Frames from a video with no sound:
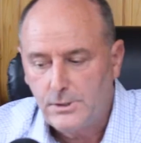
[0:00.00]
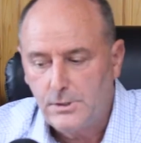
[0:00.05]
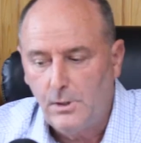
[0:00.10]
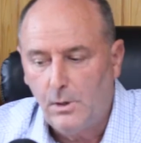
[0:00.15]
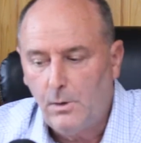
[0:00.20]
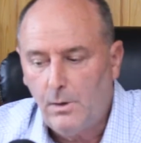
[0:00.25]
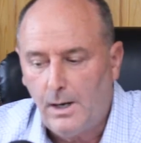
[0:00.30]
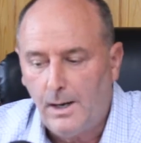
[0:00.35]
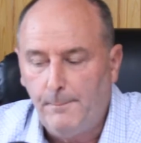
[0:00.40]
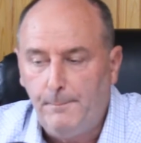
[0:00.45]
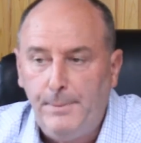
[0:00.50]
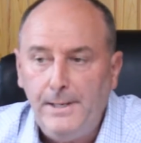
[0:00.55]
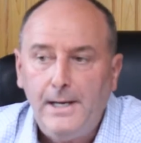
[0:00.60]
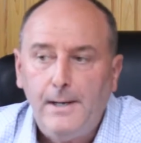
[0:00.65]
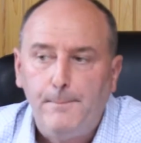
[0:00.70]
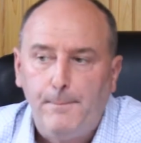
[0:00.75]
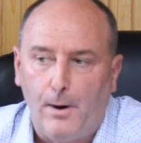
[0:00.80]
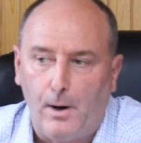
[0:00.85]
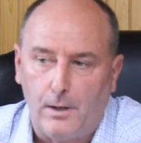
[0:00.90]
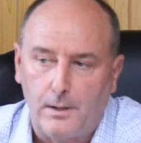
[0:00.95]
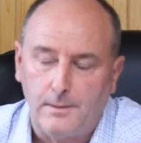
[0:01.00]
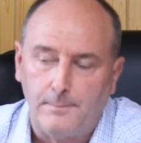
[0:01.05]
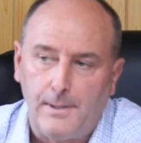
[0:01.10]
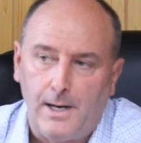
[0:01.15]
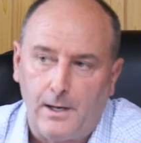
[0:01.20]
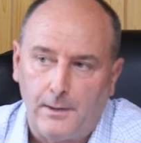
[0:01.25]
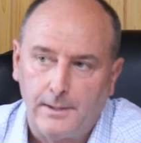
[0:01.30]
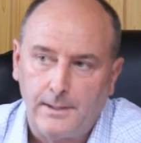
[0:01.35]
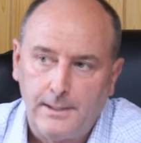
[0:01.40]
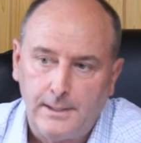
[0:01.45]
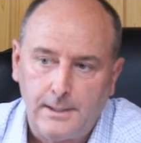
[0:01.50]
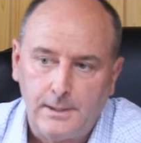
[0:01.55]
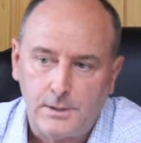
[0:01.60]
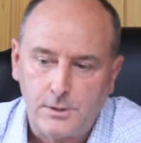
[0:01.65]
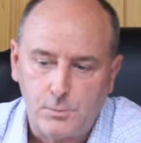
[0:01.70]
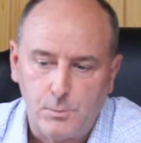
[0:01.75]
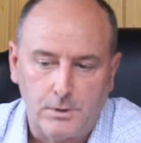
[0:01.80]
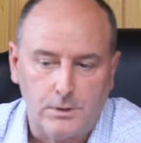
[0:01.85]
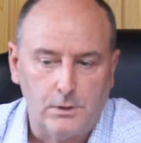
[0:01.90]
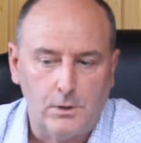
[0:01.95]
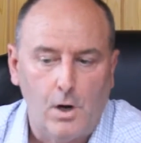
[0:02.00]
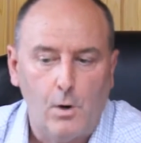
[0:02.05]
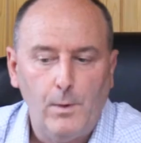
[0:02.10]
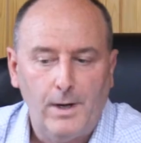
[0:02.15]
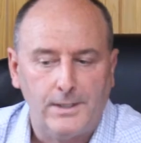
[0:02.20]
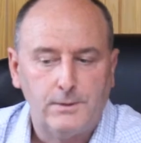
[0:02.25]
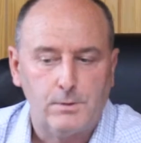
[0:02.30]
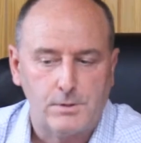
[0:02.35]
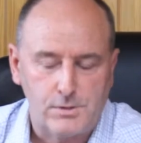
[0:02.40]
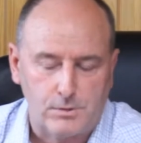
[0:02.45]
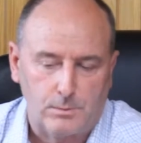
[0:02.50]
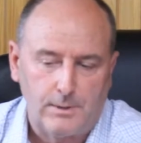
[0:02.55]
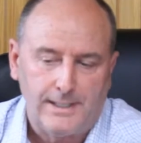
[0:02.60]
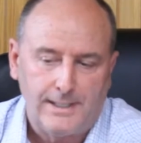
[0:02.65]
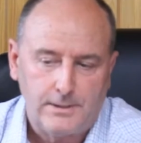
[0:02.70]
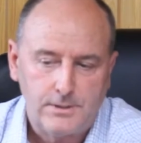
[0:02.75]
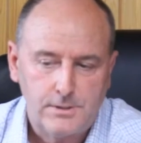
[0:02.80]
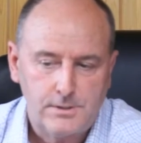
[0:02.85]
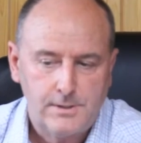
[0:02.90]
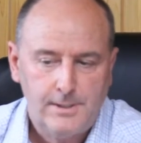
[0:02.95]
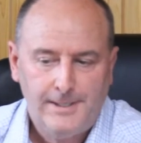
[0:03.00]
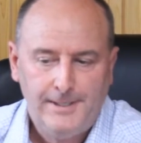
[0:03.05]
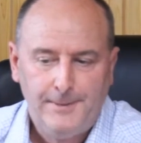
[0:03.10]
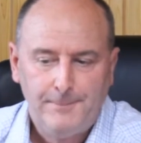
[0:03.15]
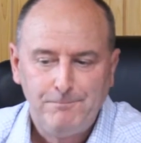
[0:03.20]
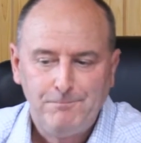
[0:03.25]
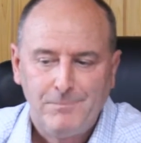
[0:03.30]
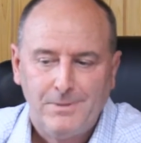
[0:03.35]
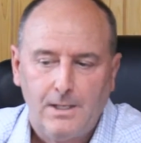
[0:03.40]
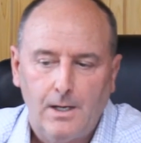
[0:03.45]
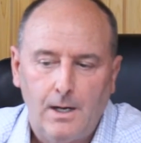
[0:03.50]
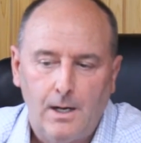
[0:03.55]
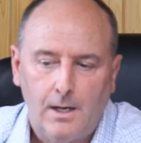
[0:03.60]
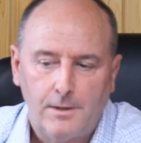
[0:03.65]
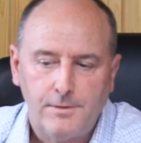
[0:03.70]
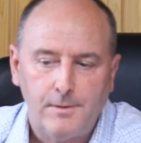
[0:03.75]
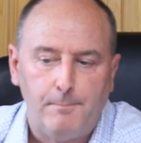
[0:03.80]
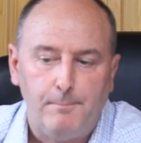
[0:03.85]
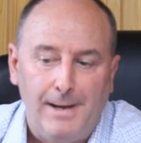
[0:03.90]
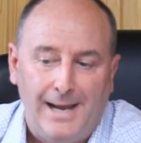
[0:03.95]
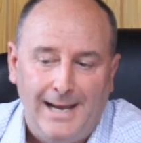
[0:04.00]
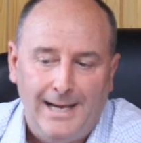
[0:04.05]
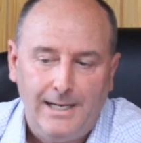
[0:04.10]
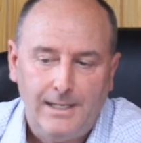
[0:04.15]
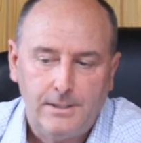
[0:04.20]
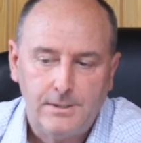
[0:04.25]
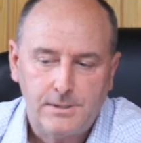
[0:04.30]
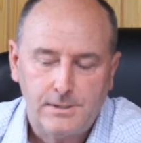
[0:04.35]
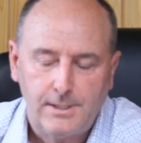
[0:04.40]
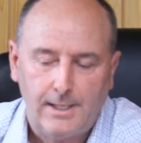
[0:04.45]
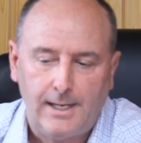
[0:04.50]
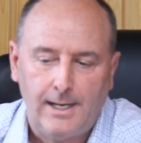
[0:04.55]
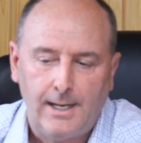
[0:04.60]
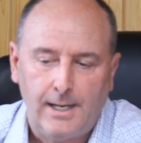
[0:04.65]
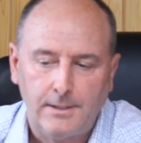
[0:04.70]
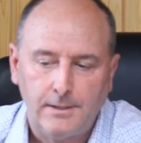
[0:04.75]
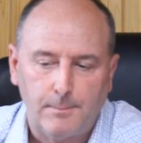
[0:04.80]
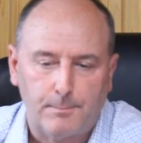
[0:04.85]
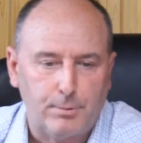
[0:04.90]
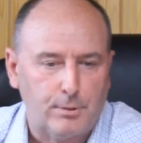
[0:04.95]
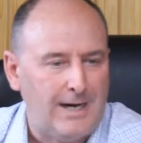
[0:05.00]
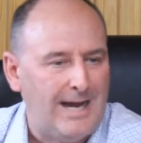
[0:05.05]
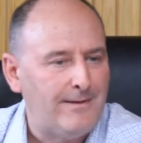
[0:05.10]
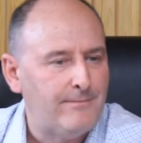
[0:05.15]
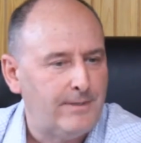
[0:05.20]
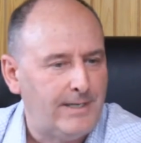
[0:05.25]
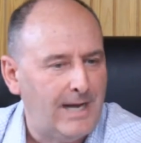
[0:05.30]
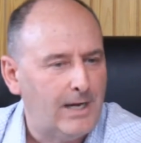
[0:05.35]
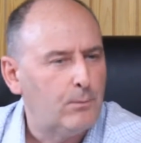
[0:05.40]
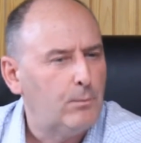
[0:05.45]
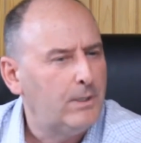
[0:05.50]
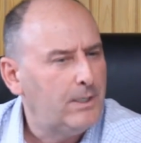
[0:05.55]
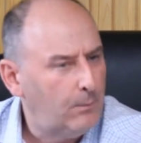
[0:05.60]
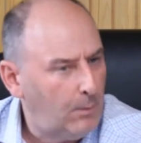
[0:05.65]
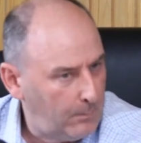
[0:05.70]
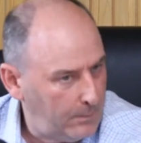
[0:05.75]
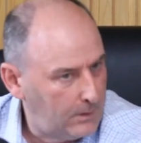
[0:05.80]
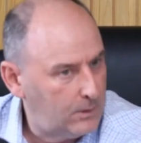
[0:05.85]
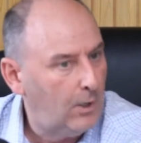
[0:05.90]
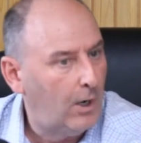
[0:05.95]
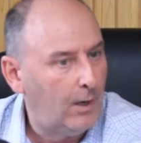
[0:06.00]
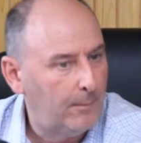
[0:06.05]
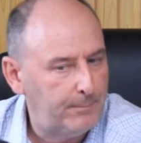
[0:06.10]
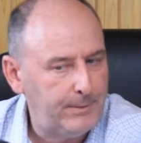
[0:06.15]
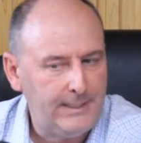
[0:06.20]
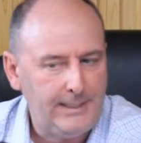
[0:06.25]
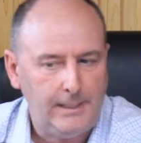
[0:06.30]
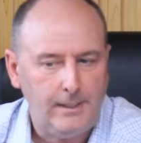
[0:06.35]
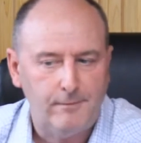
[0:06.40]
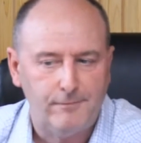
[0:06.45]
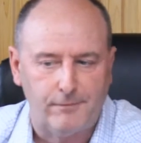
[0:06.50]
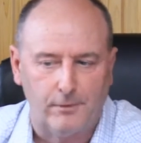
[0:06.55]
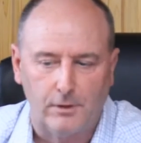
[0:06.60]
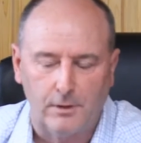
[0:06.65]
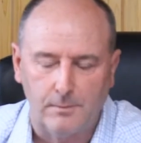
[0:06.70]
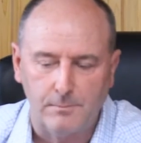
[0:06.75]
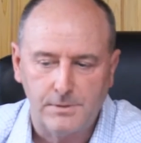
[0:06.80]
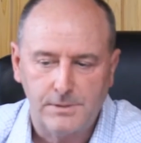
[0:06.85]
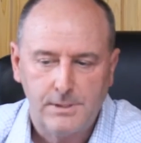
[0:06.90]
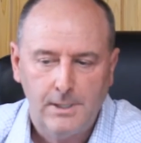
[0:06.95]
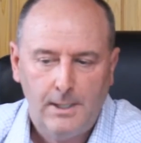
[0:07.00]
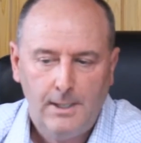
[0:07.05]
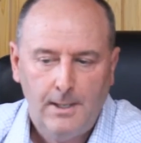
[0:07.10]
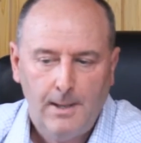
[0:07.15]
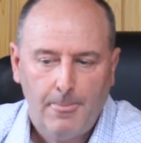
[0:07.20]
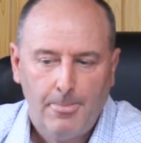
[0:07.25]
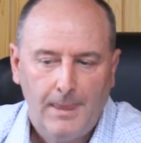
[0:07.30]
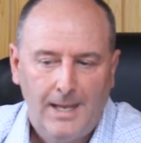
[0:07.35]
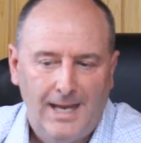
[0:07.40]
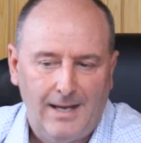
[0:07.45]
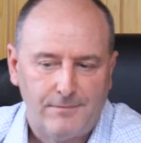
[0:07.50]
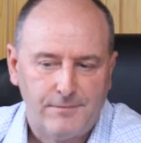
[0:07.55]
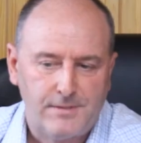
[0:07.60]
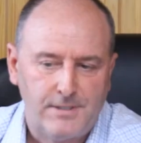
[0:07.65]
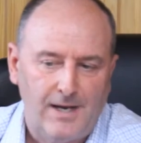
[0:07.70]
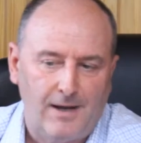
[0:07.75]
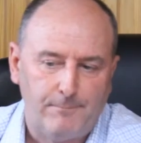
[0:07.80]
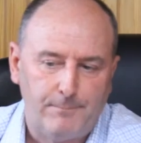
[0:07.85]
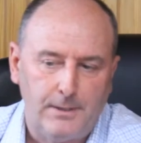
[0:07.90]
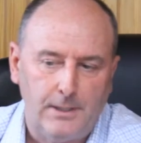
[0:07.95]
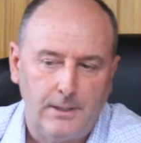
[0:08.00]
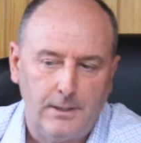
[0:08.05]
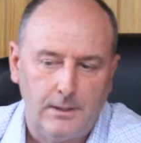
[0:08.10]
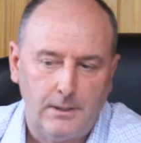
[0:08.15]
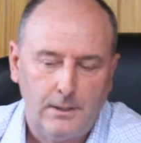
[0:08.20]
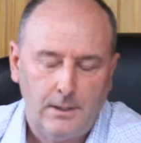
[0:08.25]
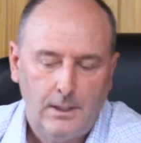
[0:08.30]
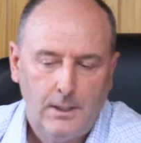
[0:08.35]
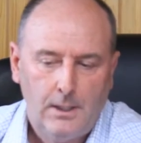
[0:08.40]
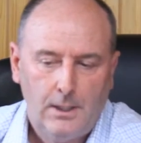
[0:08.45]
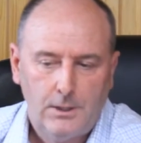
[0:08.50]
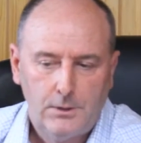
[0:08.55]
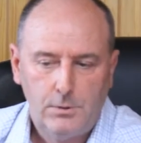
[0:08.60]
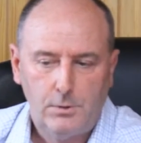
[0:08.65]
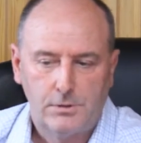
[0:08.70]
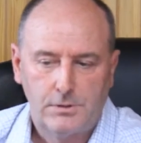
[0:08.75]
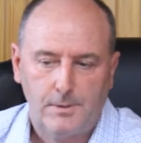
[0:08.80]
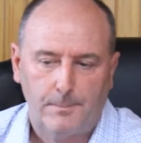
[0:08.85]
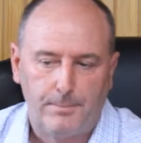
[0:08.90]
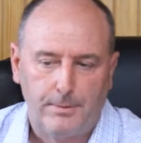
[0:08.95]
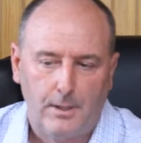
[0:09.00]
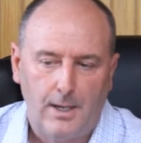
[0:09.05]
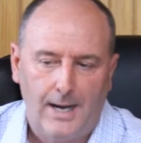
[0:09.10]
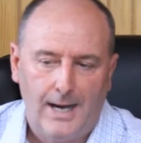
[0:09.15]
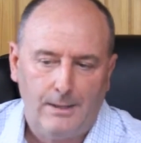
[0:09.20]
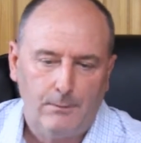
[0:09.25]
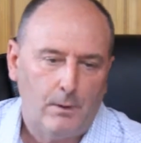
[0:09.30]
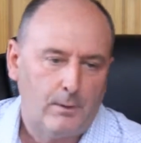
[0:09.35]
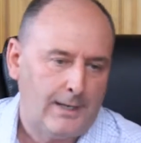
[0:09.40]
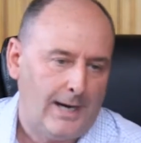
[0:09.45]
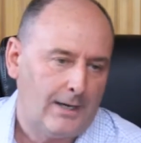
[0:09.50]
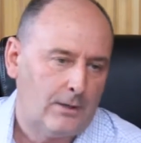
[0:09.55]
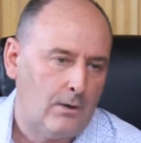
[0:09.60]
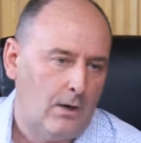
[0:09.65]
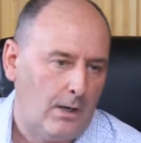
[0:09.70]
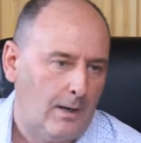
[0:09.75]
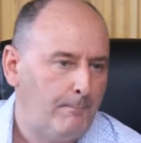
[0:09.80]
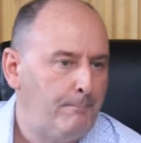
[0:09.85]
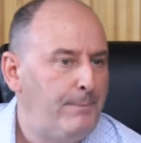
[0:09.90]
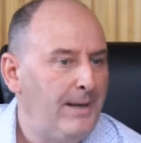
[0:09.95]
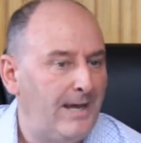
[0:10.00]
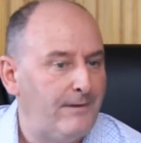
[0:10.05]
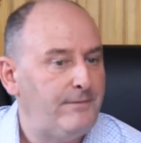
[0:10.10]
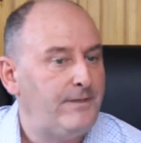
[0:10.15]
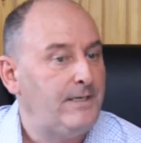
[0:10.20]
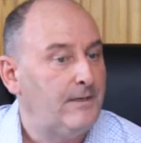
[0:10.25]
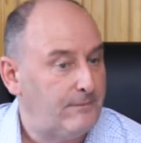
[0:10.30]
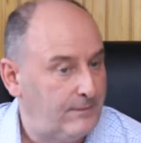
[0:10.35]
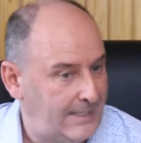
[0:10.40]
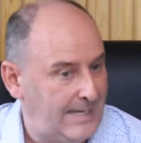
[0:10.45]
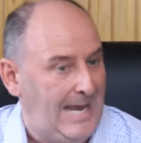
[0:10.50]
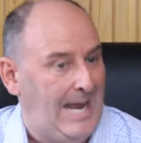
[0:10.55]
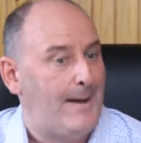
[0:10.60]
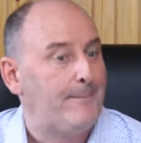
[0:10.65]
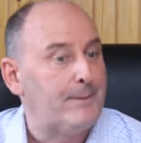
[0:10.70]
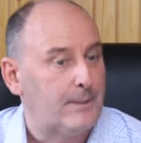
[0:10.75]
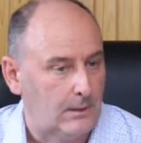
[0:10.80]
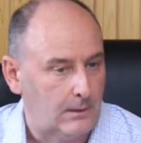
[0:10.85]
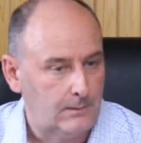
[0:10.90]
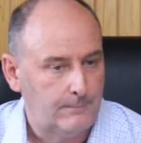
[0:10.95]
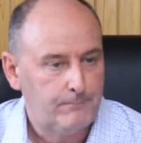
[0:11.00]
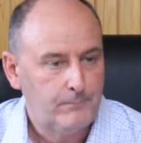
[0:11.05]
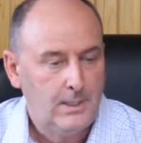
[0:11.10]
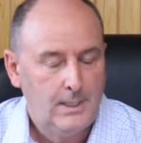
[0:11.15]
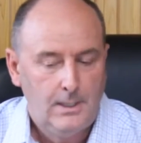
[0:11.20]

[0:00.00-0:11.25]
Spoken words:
So a big part about it is with low interest rates, the banks and the private equity, what we call PE firms, have stepped in to supply what I call a bevy of capital.